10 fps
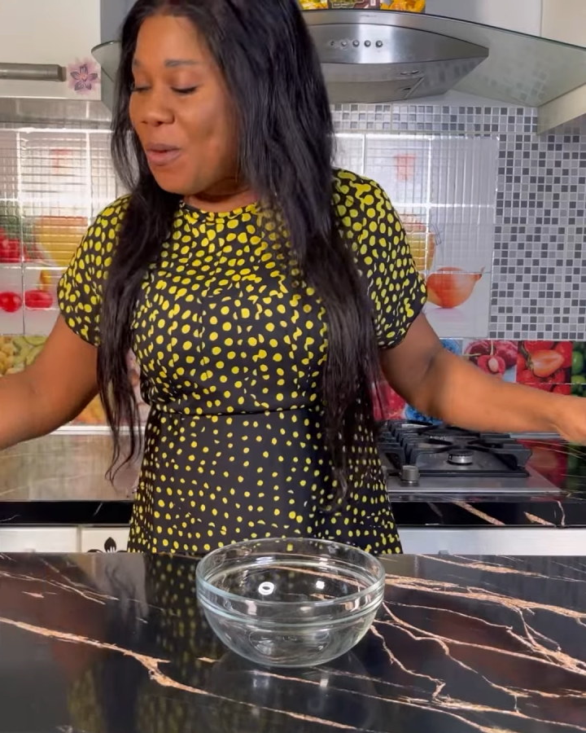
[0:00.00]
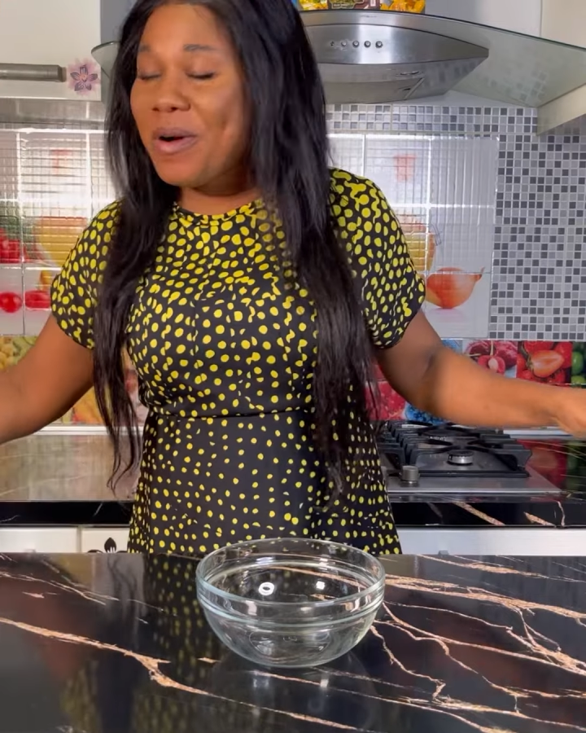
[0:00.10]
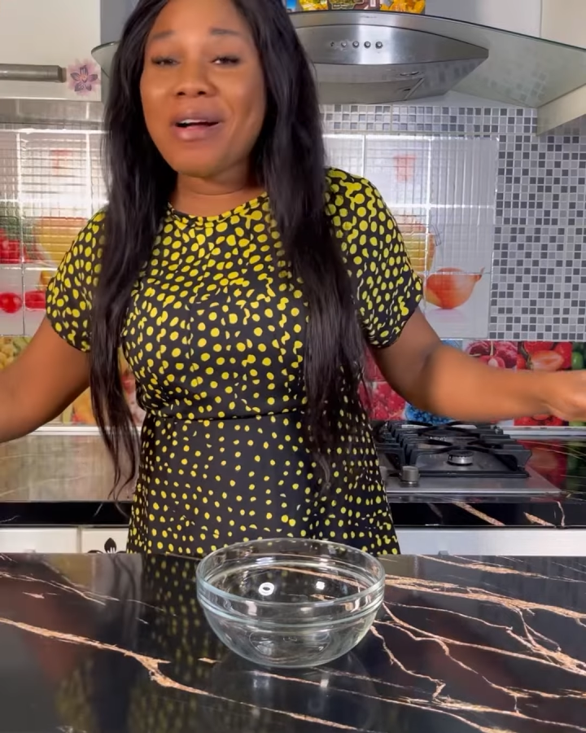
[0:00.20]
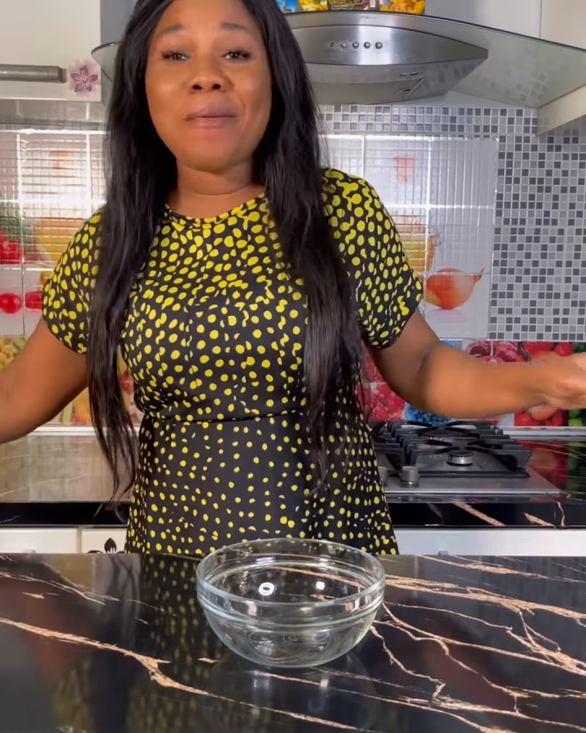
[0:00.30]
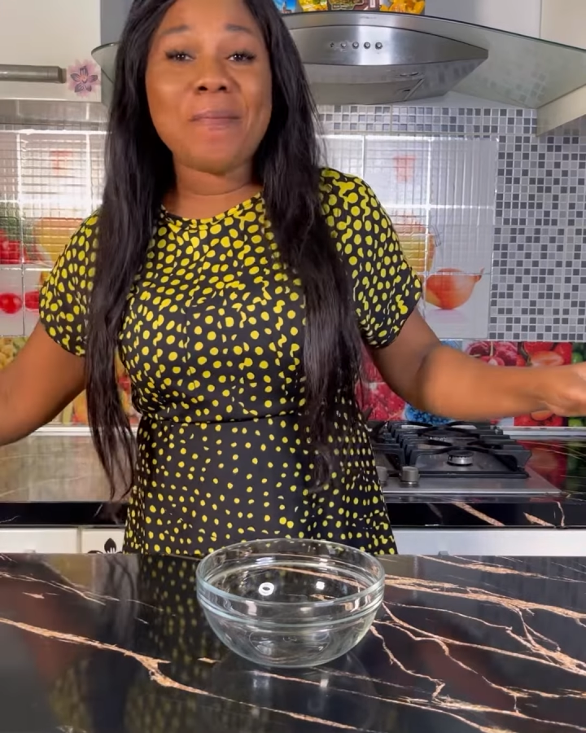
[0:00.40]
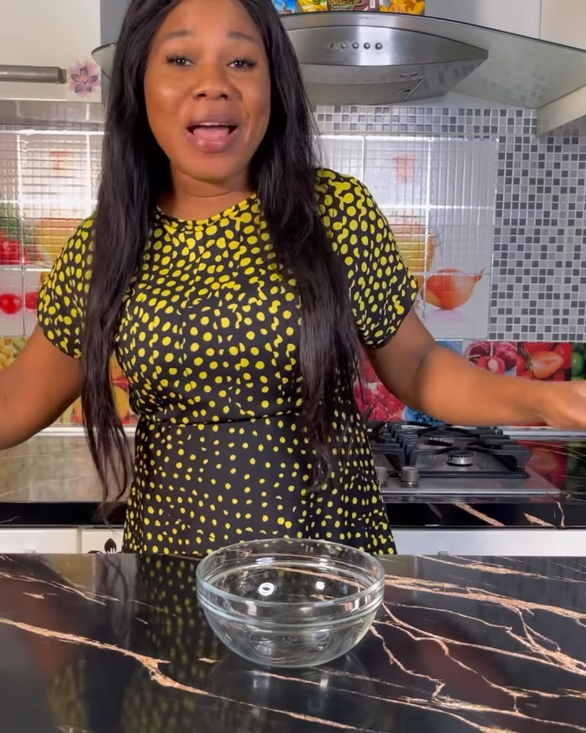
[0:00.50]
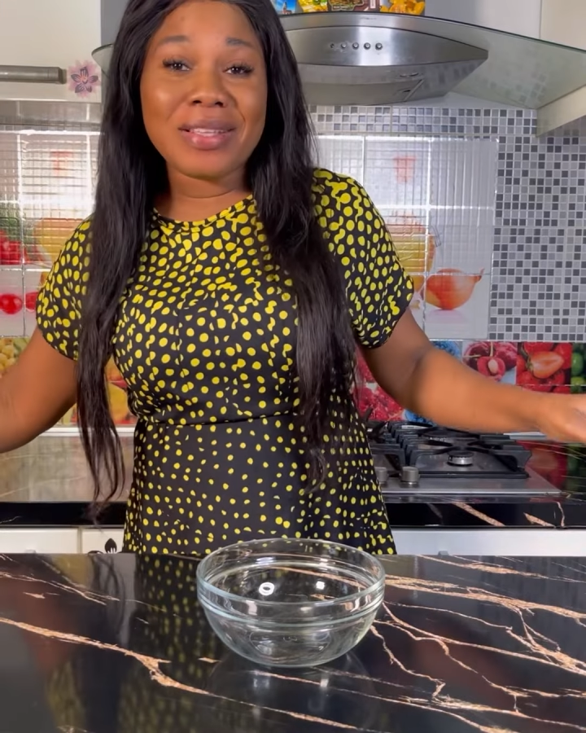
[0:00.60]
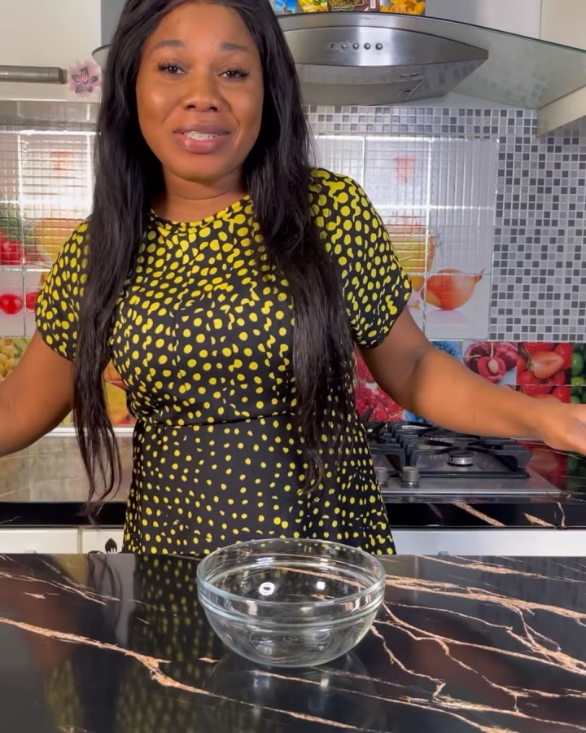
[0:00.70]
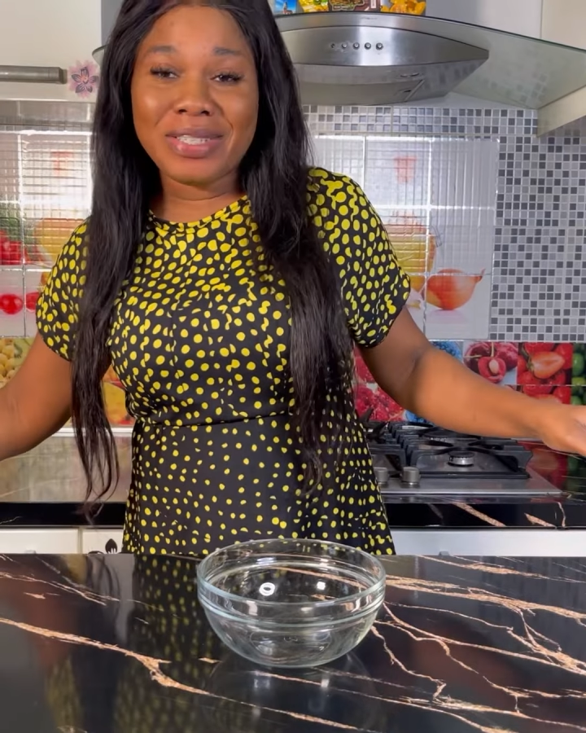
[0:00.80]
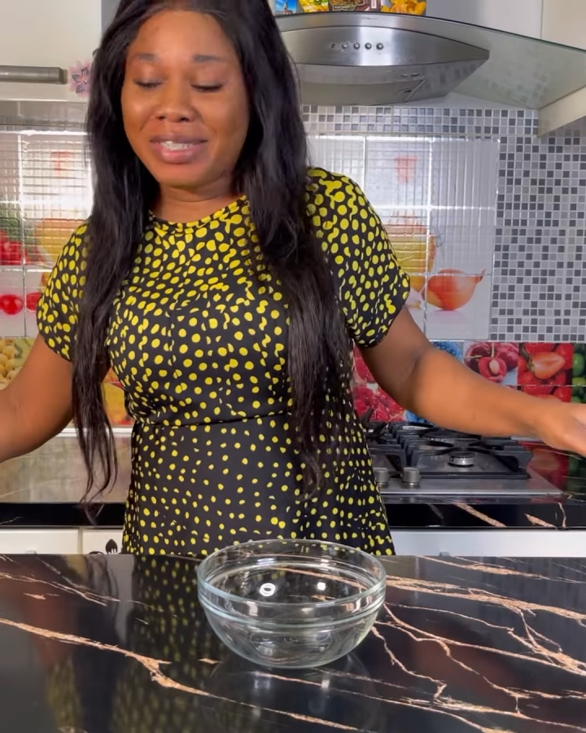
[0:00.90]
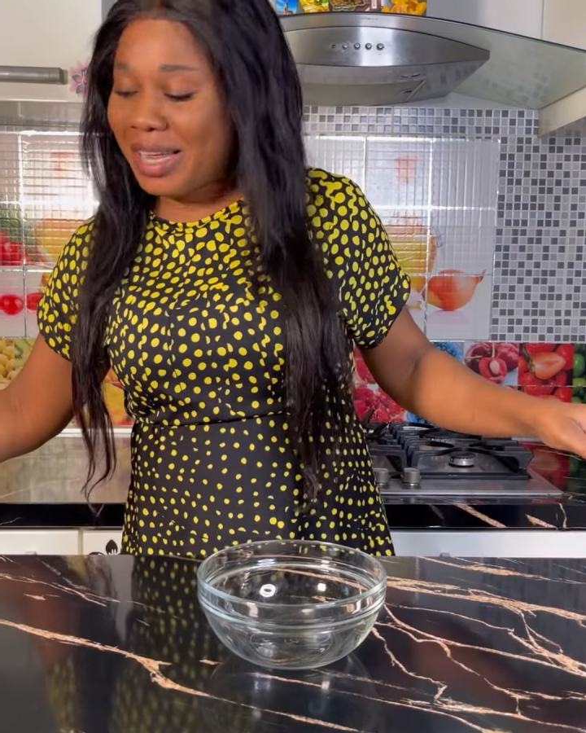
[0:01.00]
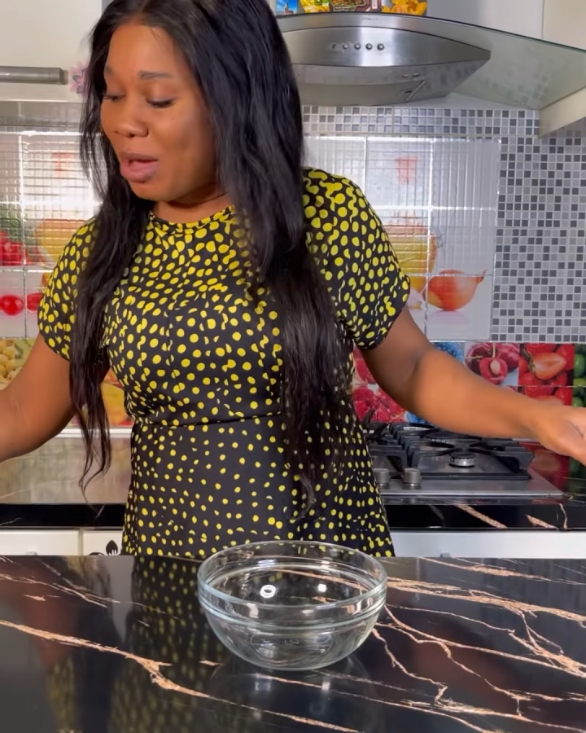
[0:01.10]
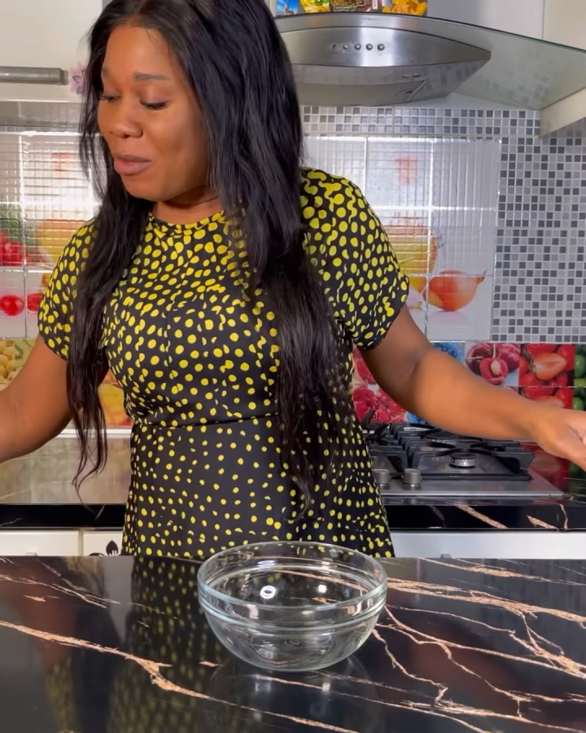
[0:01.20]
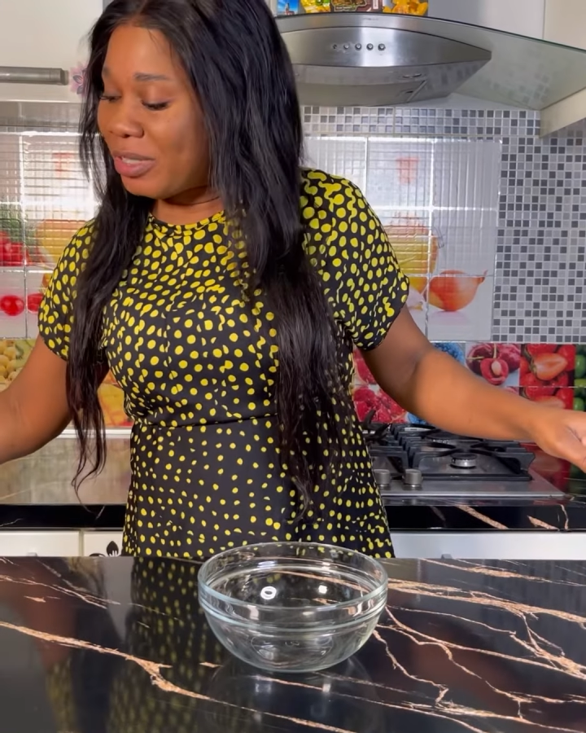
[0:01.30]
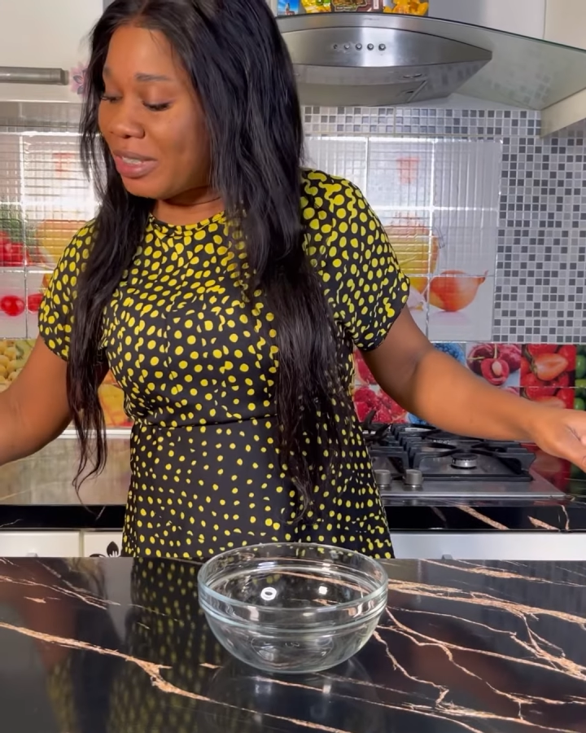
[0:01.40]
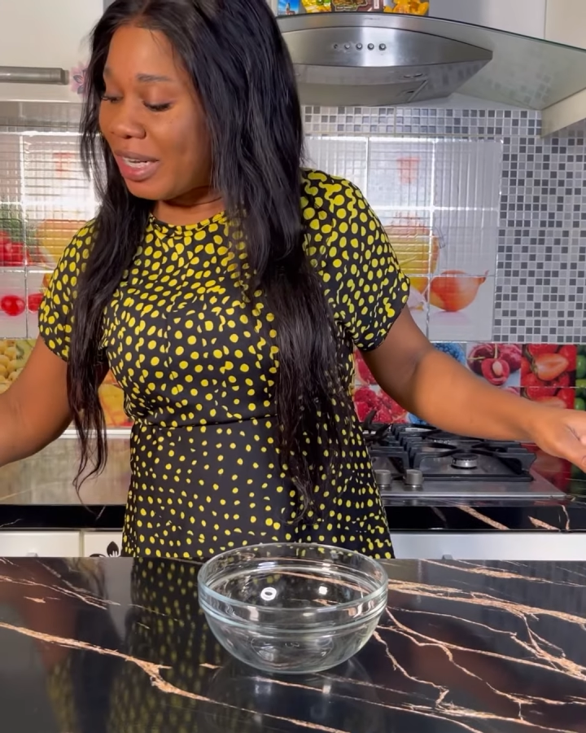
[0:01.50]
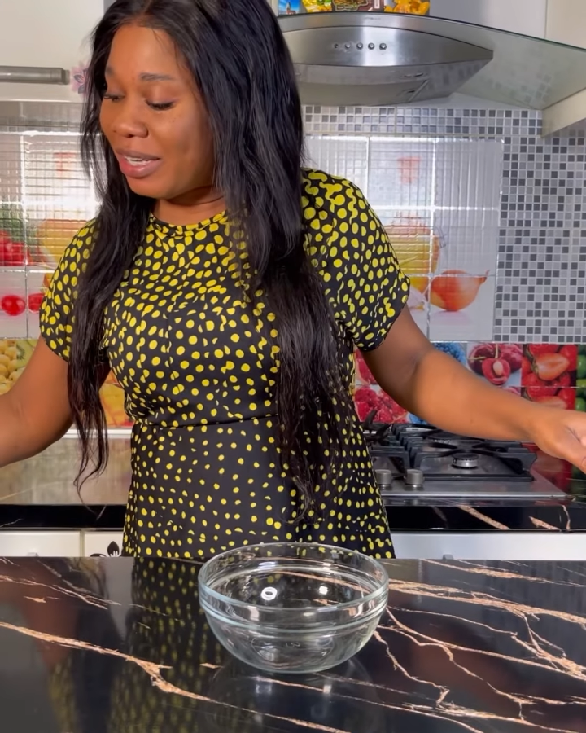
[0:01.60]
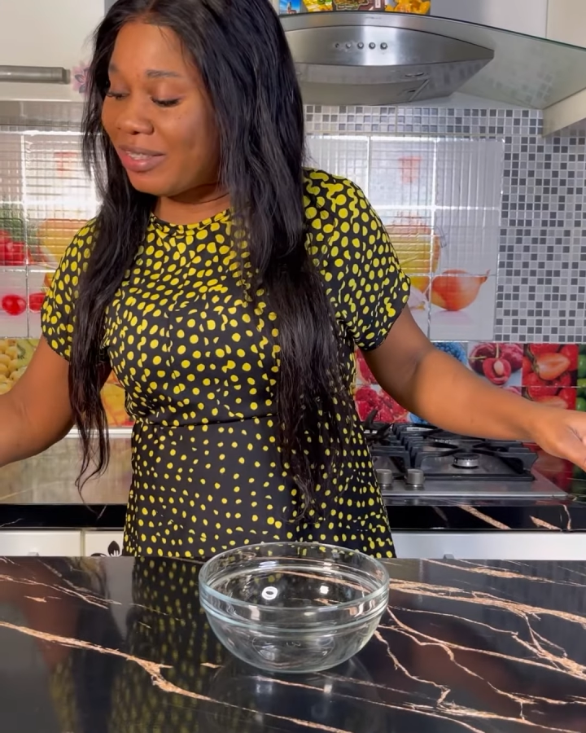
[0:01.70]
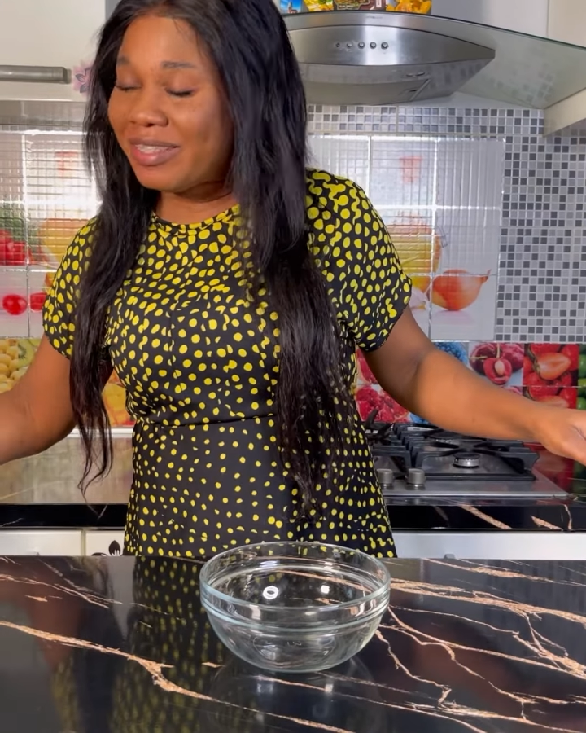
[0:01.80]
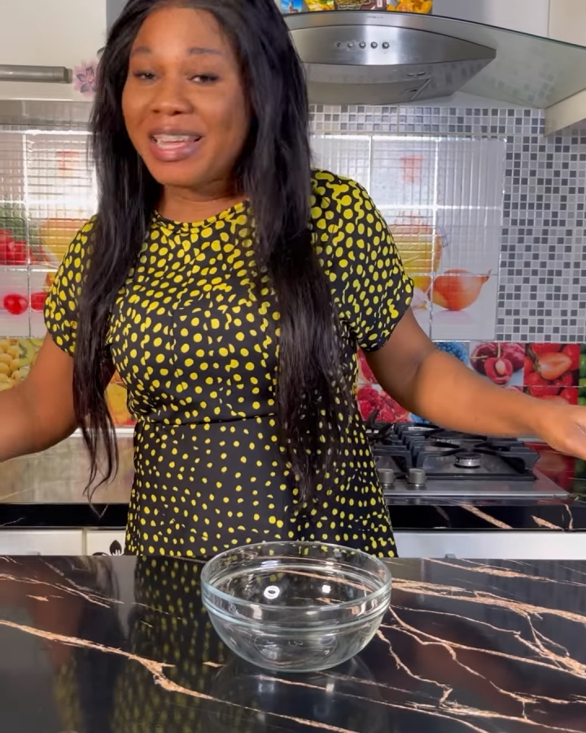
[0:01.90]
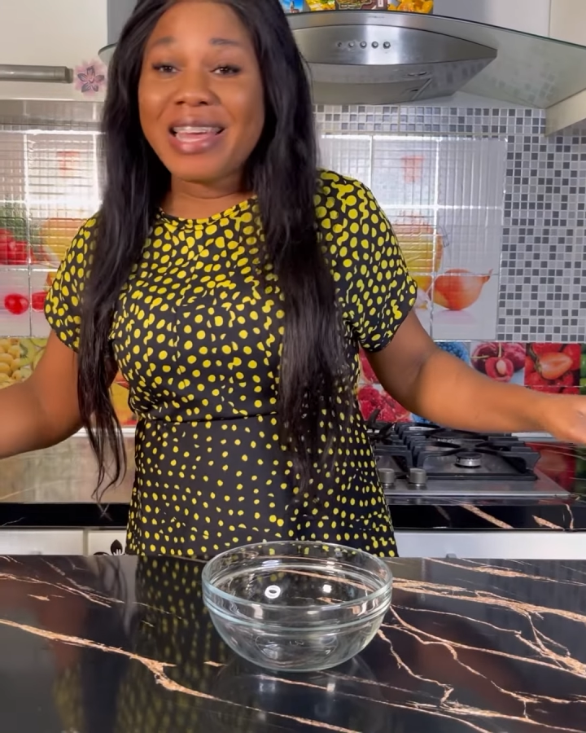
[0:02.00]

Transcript: welcome back to Jinamon channel.